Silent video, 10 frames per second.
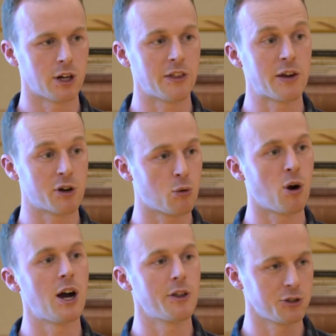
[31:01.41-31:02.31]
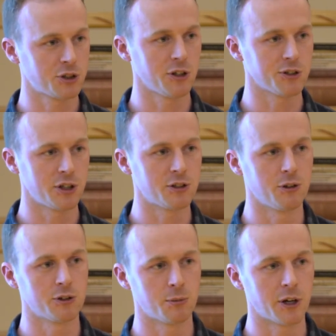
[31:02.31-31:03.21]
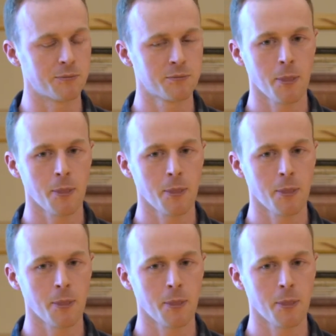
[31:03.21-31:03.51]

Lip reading: And they require those skills that you talked about.